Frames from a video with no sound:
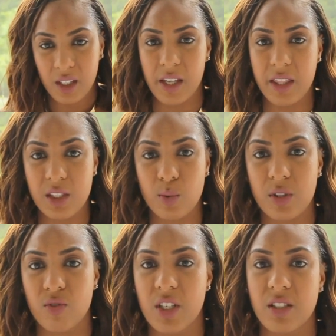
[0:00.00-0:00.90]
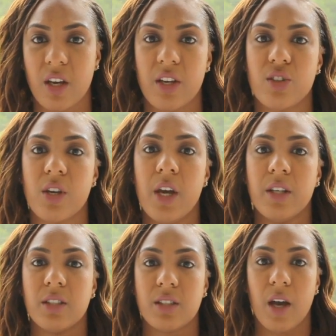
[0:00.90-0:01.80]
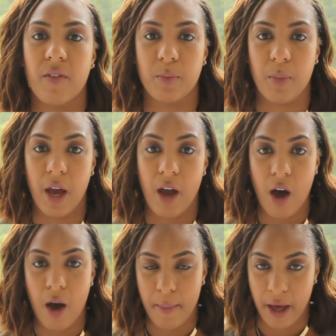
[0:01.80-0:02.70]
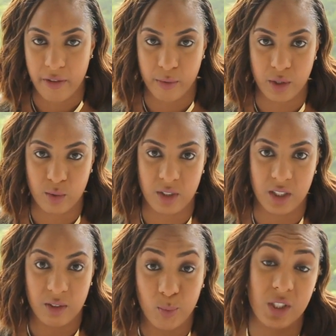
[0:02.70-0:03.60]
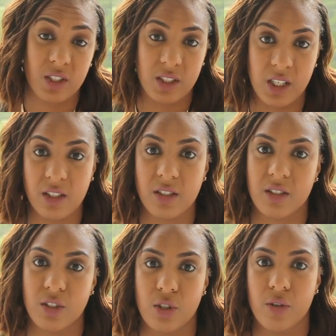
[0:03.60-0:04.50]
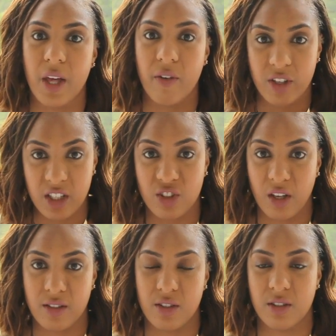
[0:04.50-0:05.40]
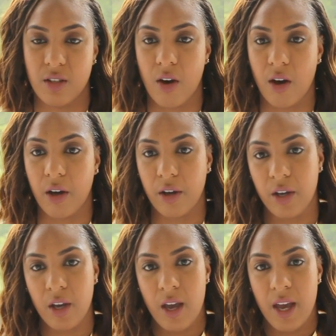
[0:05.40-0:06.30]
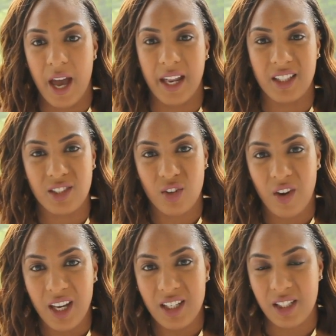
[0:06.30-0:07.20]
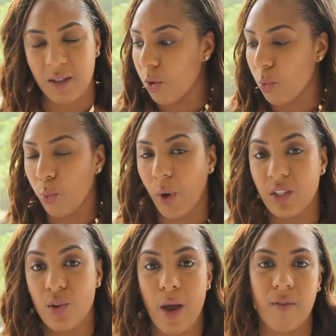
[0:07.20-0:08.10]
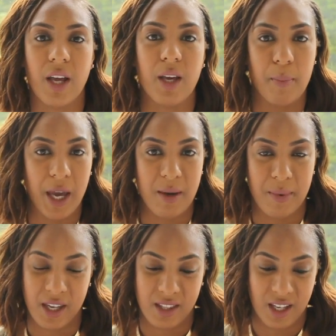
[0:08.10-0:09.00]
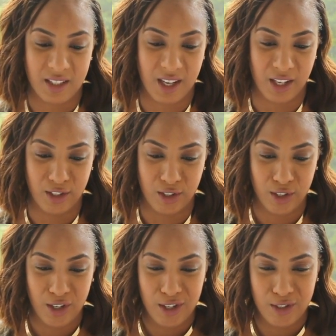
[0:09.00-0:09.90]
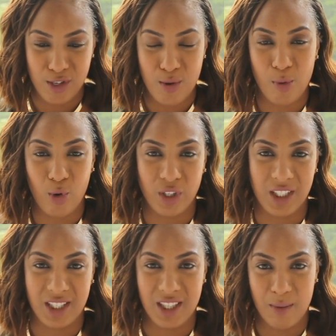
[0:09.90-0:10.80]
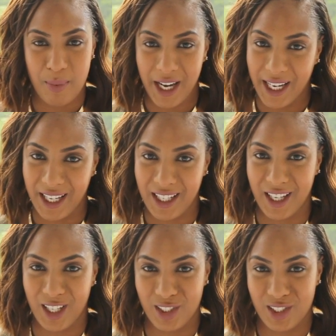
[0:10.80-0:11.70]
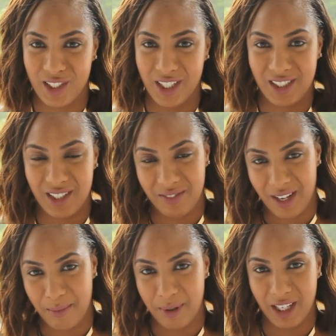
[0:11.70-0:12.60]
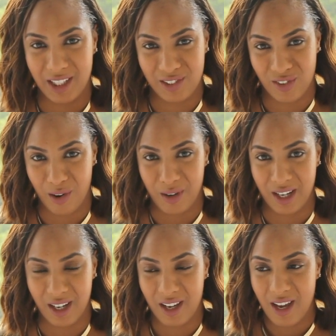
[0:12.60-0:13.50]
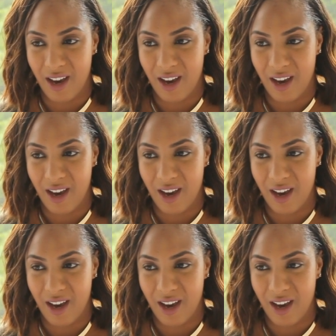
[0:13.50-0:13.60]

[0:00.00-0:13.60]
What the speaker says: And this was research discovered by HeartMath, which is an institute that researches the heart. And it's crazy. When you have like a baby that's like newborn, it's in the belly, it's developing, it's growing,